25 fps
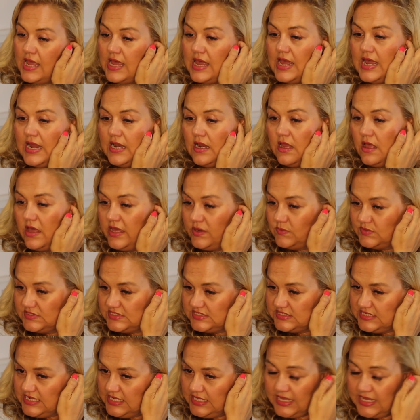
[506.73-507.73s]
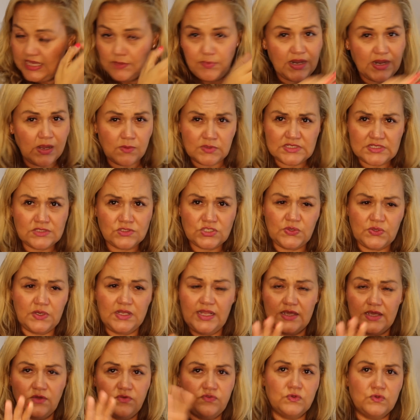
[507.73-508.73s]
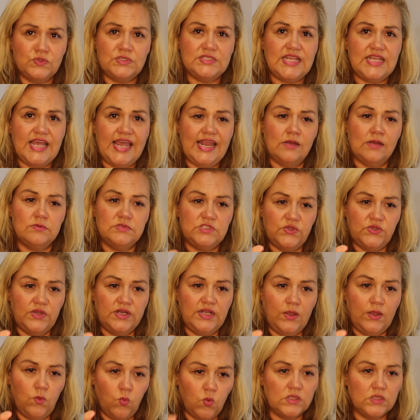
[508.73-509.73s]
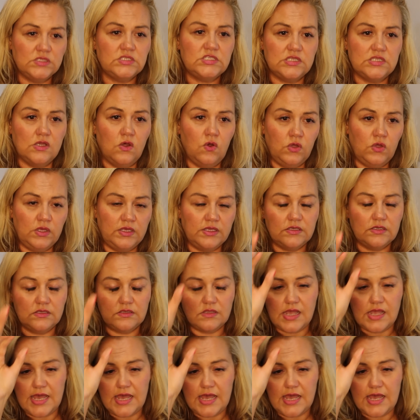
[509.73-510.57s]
and I was singing, but I wasn't doing like a full set. I was doing like one song